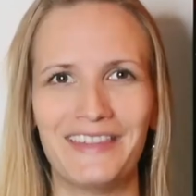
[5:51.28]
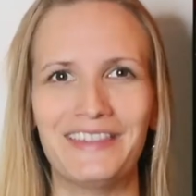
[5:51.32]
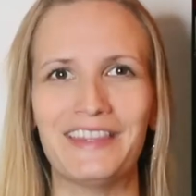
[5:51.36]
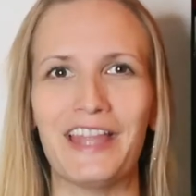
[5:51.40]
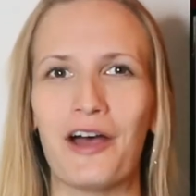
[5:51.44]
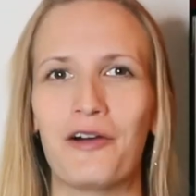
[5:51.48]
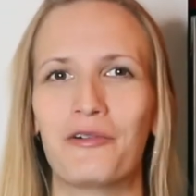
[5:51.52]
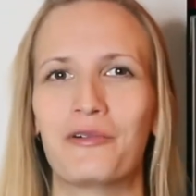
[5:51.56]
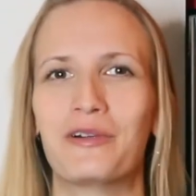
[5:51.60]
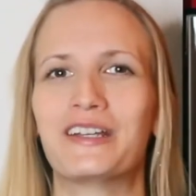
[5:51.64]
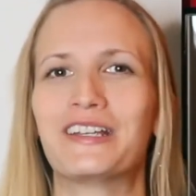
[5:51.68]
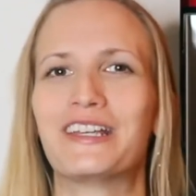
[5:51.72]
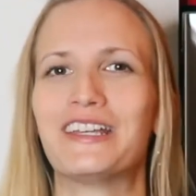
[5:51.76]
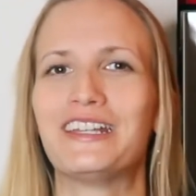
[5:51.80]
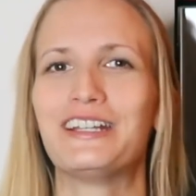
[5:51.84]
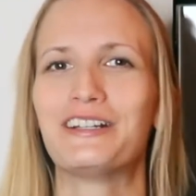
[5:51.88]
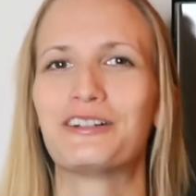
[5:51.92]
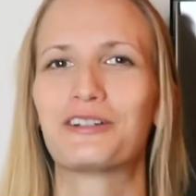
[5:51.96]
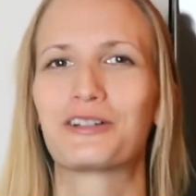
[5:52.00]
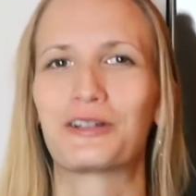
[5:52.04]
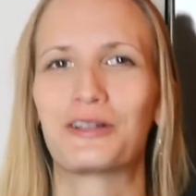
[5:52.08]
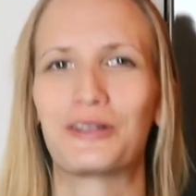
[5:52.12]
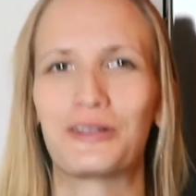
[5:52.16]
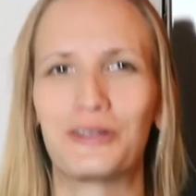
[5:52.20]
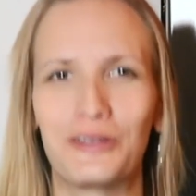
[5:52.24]
Now we're getting
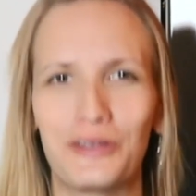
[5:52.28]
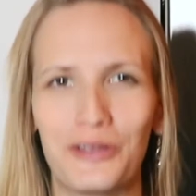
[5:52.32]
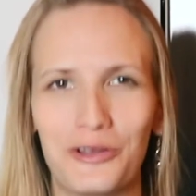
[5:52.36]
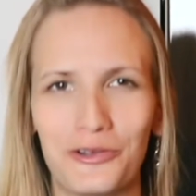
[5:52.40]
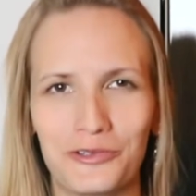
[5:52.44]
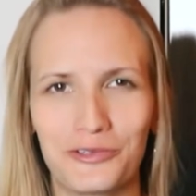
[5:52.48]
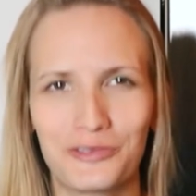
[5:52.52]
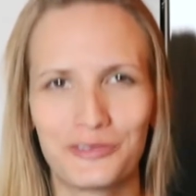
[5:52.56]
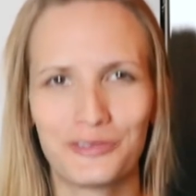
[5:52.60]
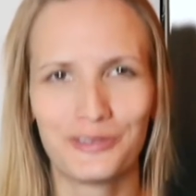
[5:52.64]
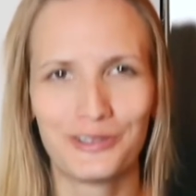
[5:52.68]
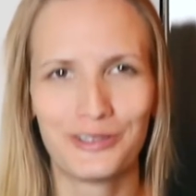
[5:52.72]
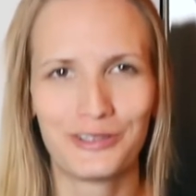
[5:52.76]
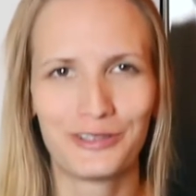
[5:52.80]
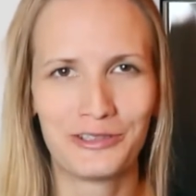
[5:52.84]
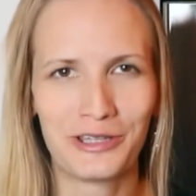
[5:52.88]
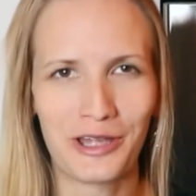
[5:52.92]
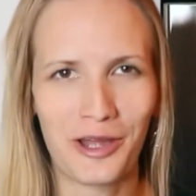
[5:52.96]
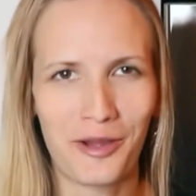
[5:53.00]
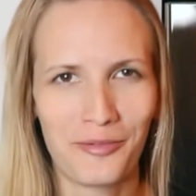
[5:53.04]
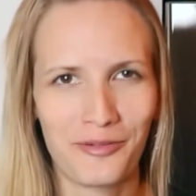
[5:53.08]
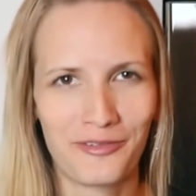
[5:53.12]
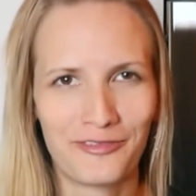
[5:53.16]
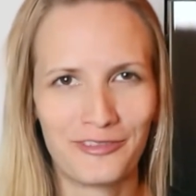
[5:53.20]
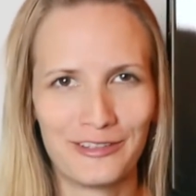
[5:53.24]
close to the
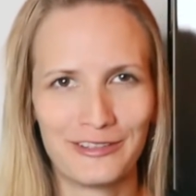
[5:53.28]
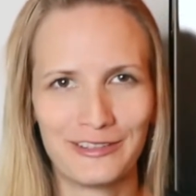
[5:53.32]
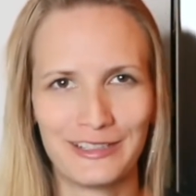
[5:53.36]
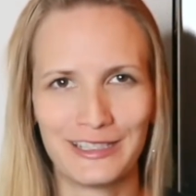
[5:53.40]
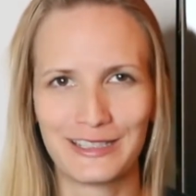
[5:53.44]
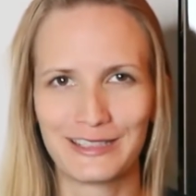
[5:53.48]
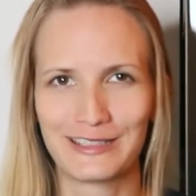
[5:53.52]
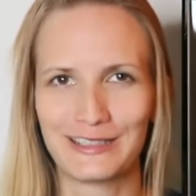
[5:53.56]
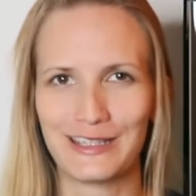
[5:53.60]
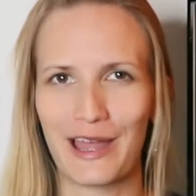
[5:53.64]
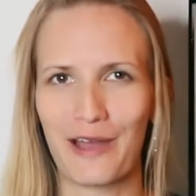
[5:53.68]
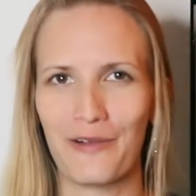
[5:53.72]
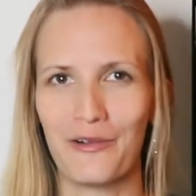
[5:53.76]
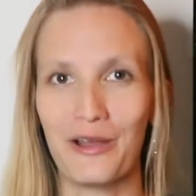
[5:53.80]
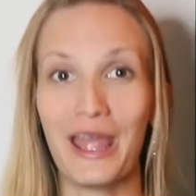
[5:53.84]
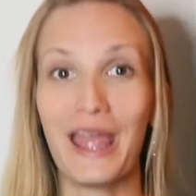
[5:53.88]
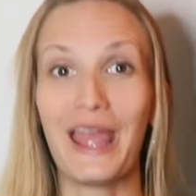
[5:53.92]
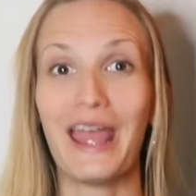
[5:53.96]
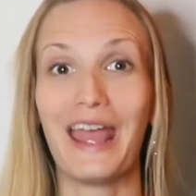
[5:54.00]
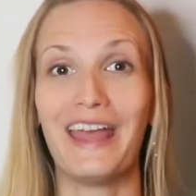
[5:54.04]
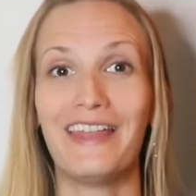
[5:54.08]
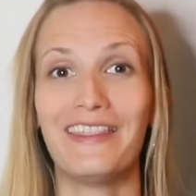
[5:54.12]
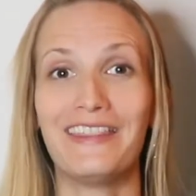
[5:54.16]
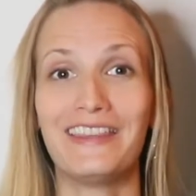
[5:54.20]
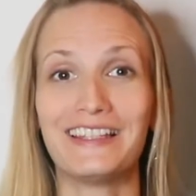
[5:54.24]
top of the list now,
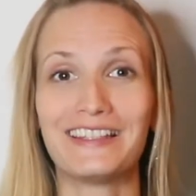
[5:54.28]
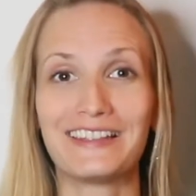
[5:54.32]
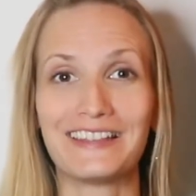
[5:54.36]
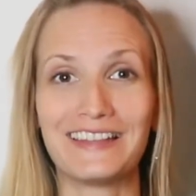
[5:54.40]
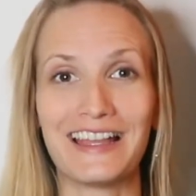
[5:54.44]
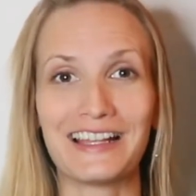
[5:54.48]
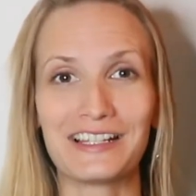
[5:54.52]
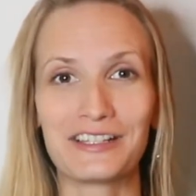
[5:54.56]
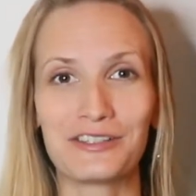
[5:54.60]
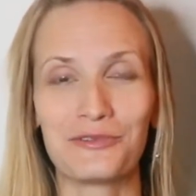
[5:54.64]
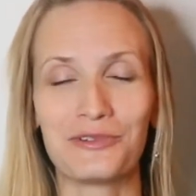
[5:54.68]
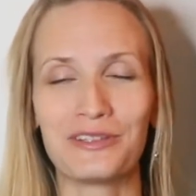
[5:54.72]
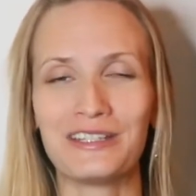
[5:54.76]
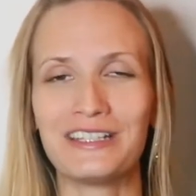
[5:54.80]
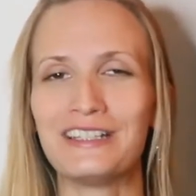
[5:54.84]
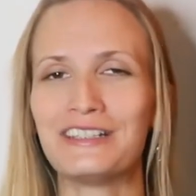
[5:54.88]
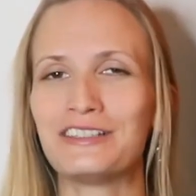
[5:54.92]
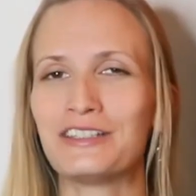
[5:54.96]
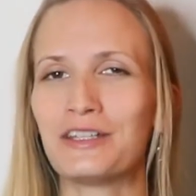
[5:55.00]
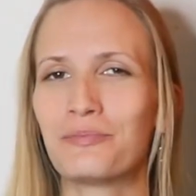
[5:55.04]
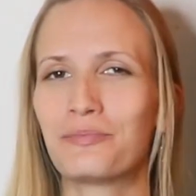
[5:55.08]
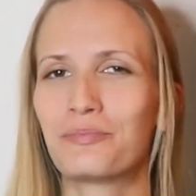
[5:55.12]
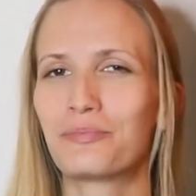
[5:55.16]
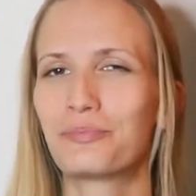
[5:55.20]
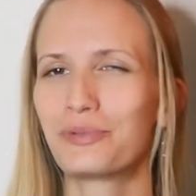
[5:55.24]
and this next one is
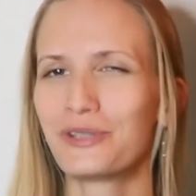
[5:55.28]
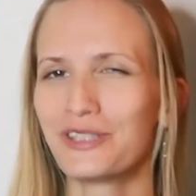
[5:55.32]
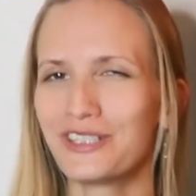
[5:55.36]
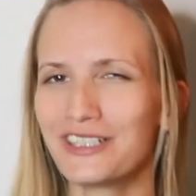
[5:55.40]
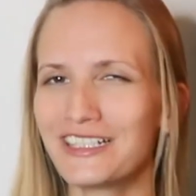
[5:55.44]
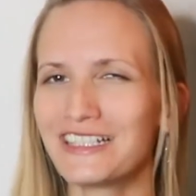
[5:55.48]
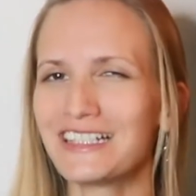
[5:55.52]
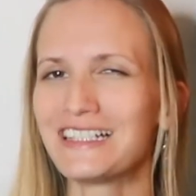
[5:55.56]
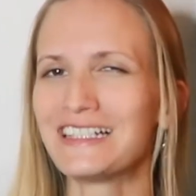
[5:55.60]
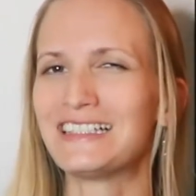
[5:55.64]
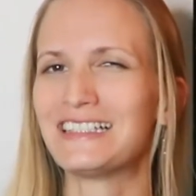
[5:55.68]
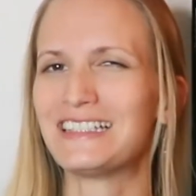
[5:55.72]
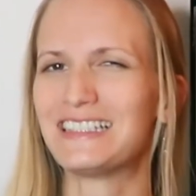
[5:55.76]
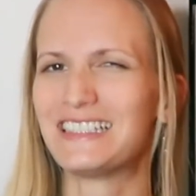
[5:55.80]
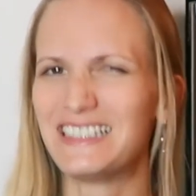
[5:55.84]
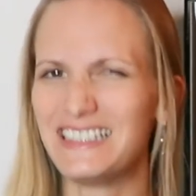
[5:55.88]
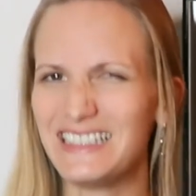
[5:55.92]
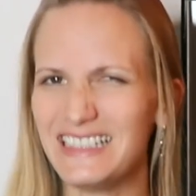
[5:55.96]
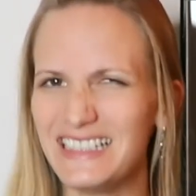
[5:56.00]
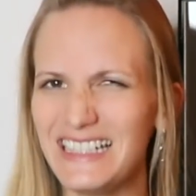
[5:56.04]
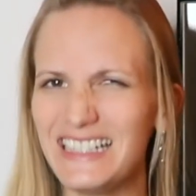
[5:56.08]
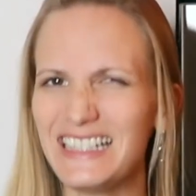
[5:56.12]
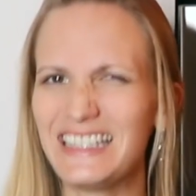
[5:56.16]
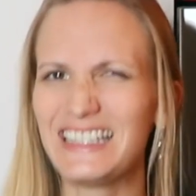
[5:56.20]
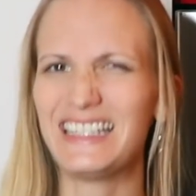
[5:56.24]
a pretty
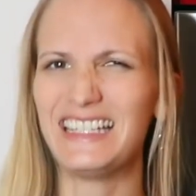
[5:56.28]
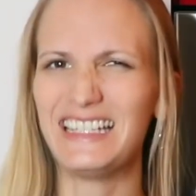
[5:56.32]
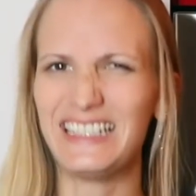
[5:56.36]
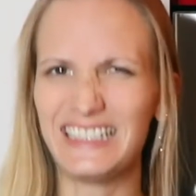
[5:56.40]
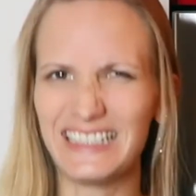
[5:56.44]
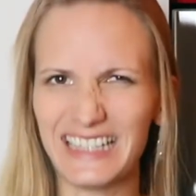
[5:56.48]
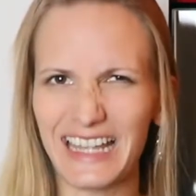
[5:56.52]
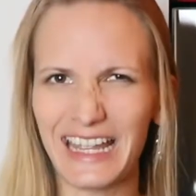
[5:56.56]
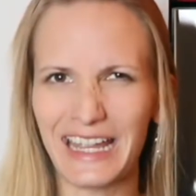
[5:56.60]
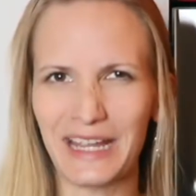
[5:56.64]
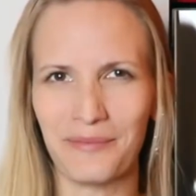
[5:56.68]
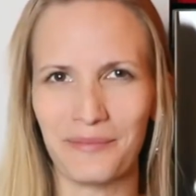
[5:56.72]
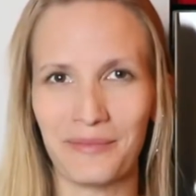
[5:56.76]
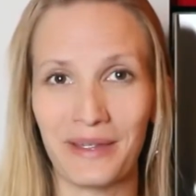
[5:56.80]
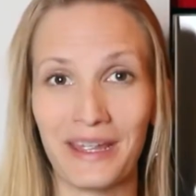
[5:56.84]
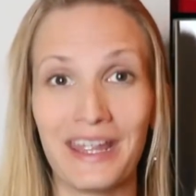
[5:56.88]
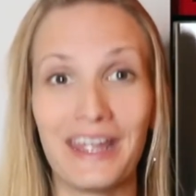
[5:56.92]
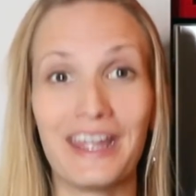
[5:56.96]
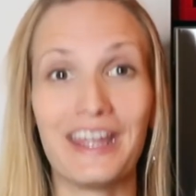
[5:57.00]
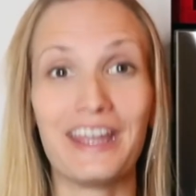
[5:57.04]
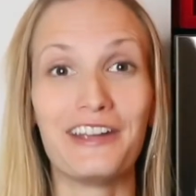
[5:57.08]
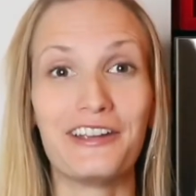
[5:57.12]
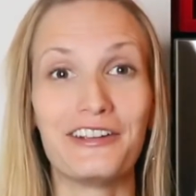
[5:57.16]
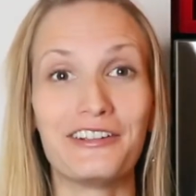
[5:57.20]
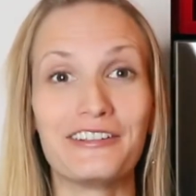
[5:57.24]
sneaky name.
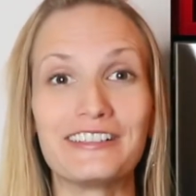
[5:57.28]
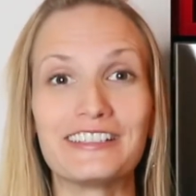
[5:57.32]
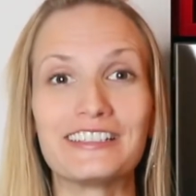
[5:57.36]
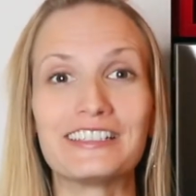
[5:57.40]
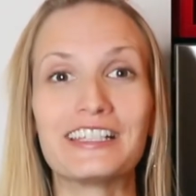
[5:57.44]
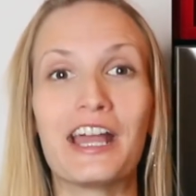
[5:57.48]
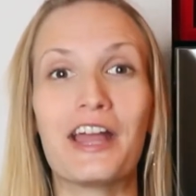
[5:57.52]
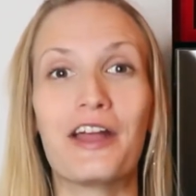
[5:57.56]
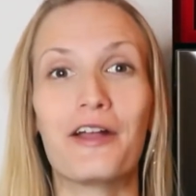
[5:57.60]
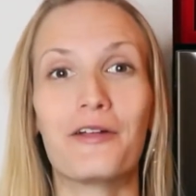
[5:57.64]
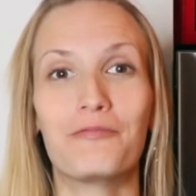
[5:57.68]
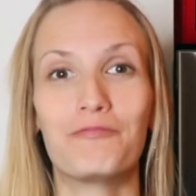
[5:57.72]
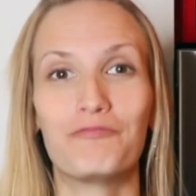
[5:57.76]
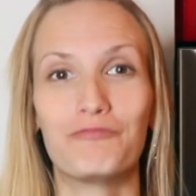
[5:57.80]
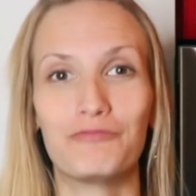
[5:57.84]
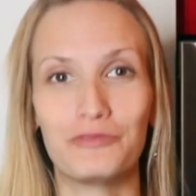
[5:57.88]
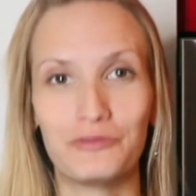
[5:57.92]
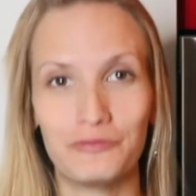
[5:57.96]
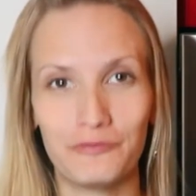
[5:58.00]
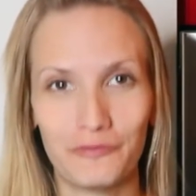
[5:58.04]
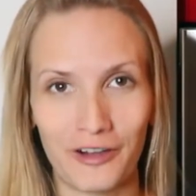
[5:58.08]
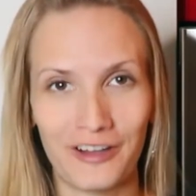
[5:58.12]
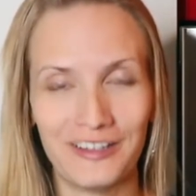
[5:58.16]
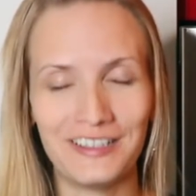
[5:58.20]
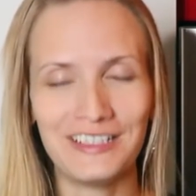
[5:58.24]
Here's
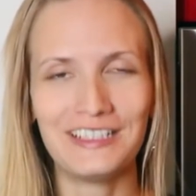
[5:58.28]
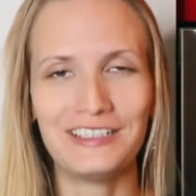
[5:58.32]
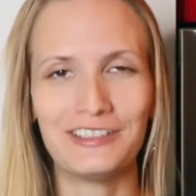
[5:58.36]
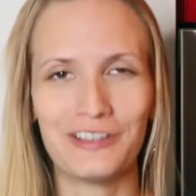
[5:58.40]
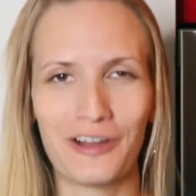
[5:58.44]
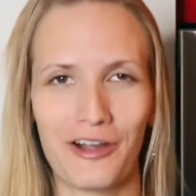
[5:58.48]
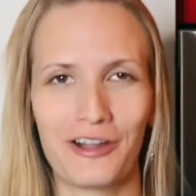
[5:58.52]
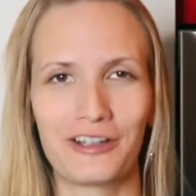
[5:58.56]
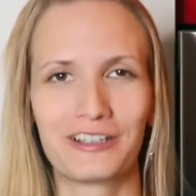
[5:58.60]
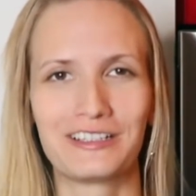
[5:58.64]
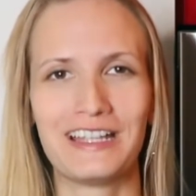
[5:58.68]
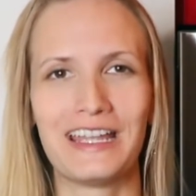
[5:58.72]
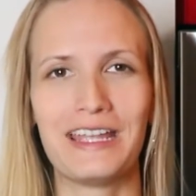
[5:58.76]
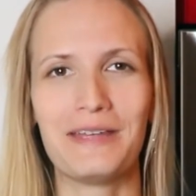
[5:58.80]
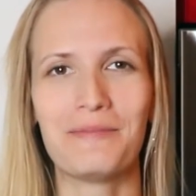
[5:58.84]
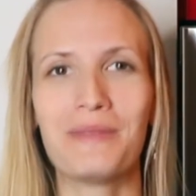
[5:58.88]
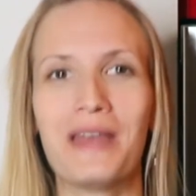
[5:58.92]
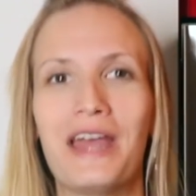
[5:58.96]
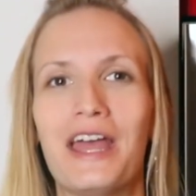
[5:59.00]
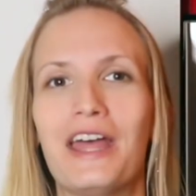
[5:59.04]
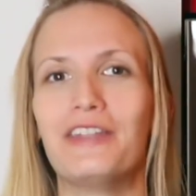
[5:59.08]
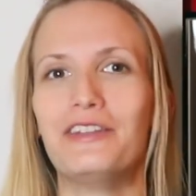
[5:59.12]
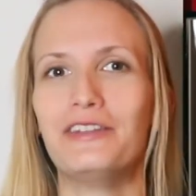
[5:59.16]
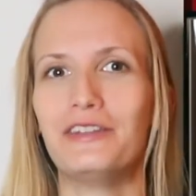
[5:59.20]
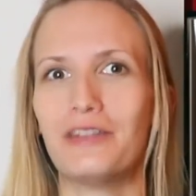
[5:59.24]
funny dog
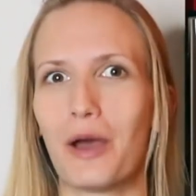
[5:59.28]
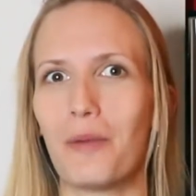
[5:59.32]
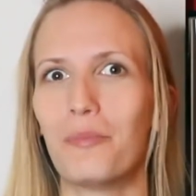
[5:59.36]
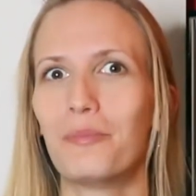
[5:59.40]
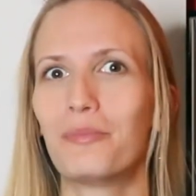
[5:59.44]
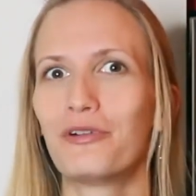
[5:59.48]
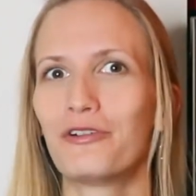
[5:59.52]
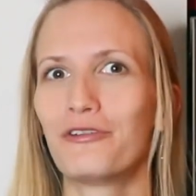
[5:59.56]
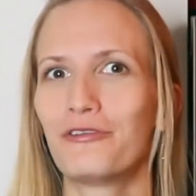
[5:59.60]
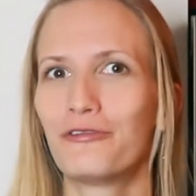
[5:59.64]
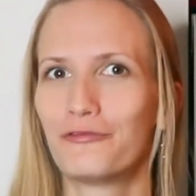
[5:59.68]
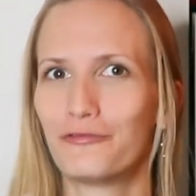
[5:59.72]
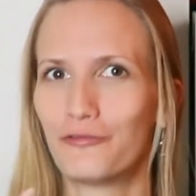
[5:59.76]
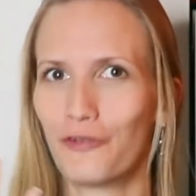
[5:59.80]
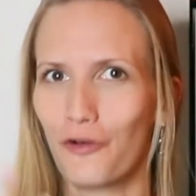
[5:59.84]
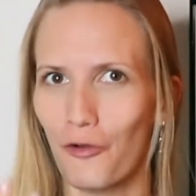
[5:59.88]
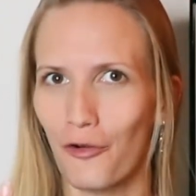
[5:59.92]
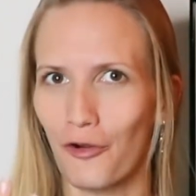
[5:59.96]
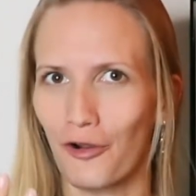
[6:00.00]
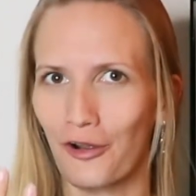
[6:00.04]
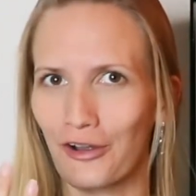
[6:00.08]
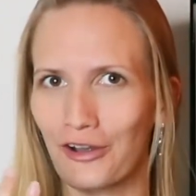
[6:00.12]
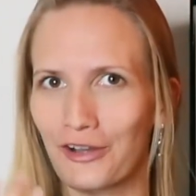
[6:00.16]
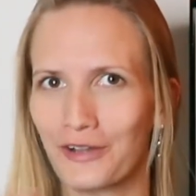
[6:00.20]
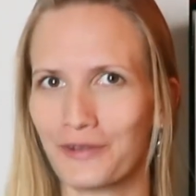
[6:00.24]
name number
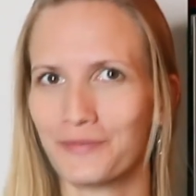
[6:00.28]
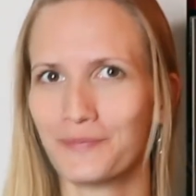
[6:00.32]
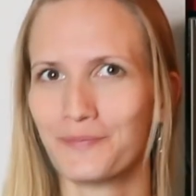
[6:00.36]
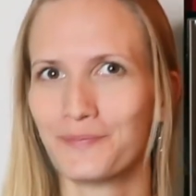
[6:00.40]
4.